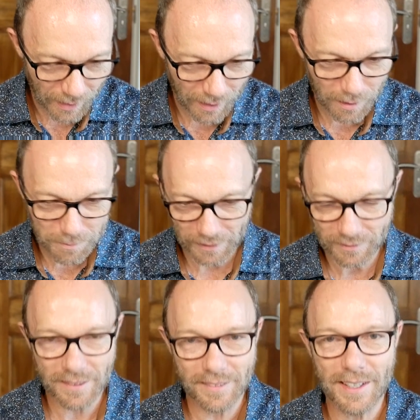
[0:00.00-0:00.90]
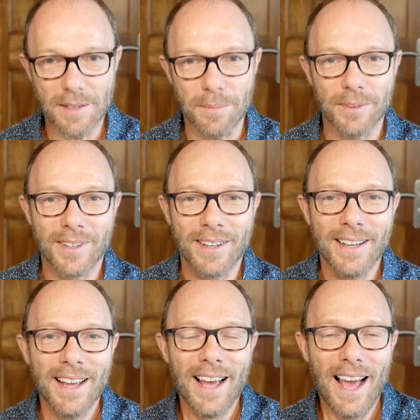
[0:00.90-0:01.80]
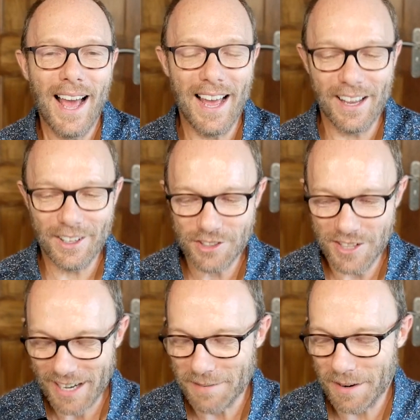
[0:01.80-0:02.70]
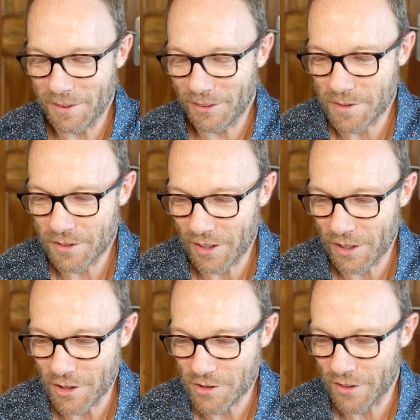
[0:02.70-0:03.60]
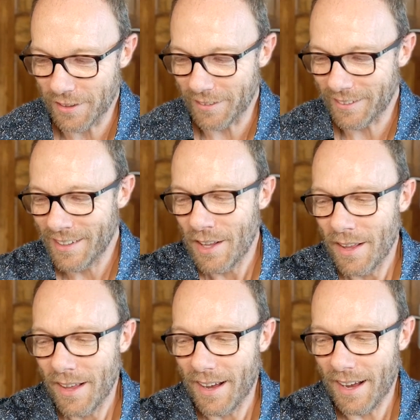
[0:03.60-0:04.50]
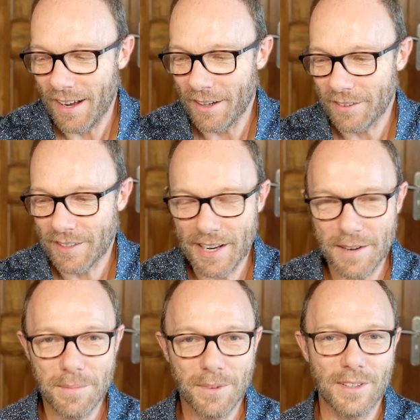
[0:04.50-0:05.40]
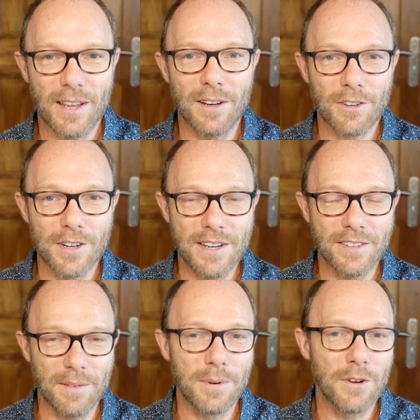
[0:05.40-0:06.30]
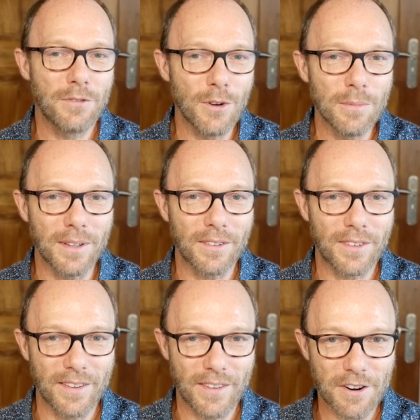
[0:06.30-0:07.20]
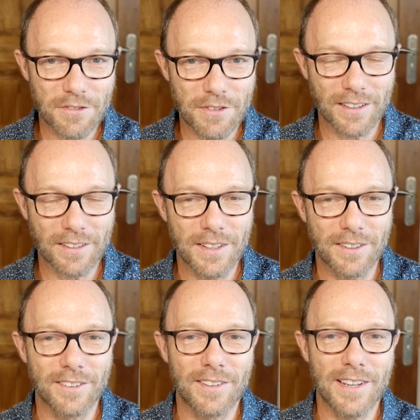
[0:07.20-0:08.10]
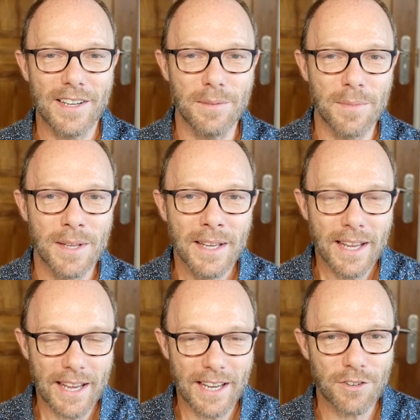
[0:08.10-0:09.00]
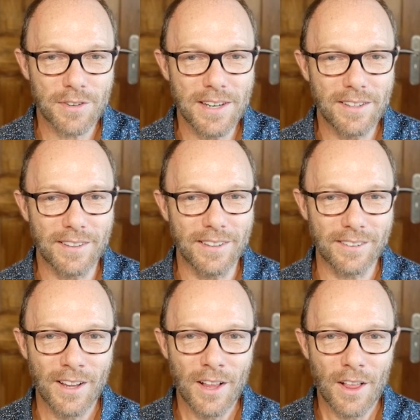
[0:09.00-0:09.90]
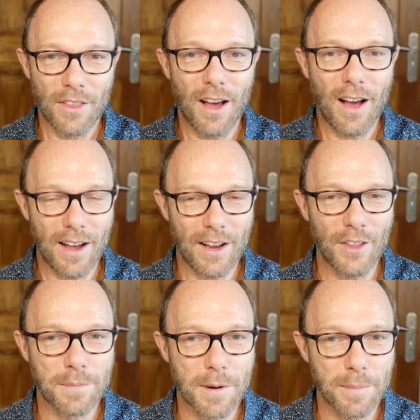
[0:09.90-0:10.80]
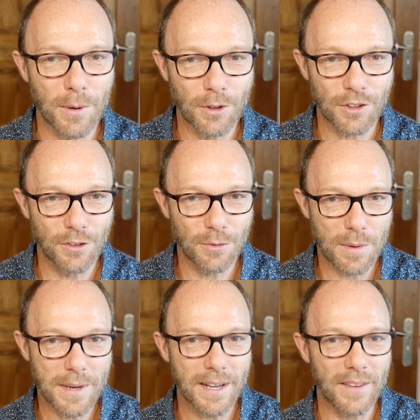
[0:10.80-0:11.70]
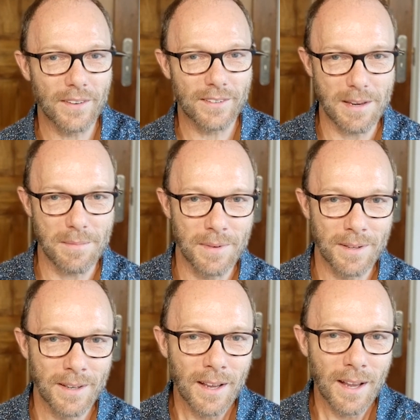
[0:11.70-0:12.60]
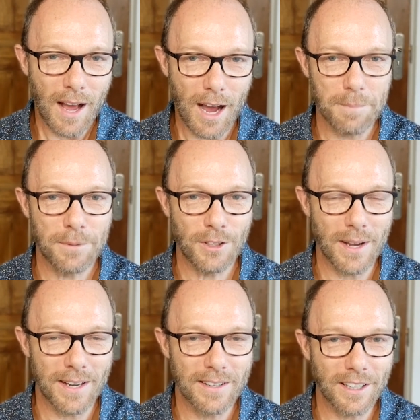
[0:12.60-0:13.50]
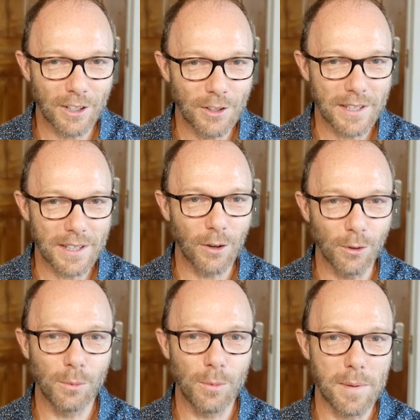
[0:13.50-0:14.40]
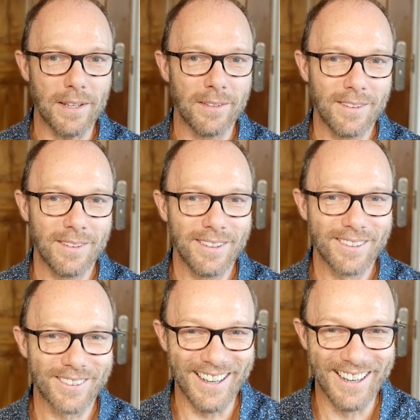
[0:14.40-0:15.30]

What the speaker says: mix in teams. And she came up with some research that teams increase in performance, that their effectiveness as a team increases the higher the proportion of women in the team, up to and including all women. Right.